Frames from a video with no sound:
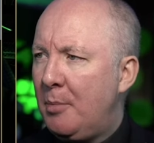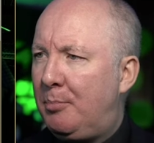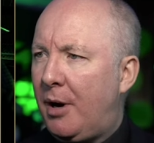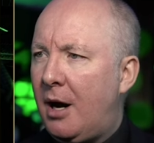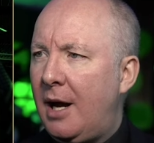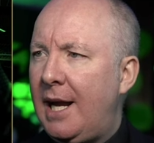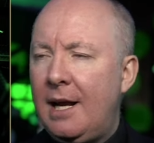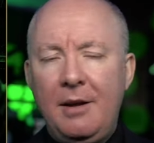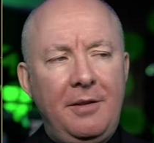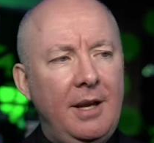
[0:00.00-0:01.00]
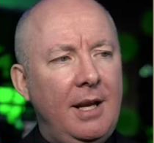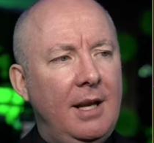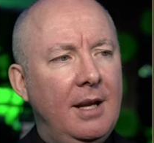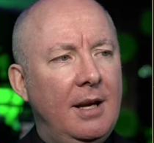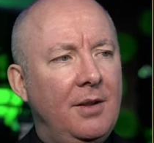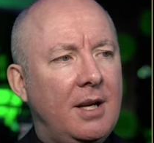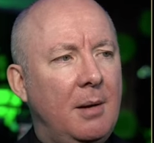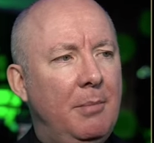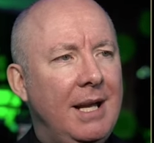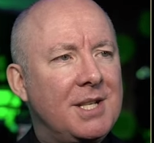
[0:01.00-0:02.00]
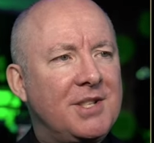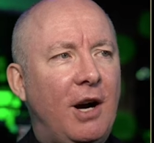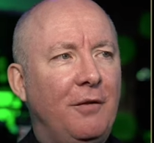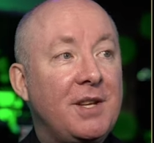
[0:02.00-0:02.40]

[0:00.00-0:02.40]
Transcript: by the company itself.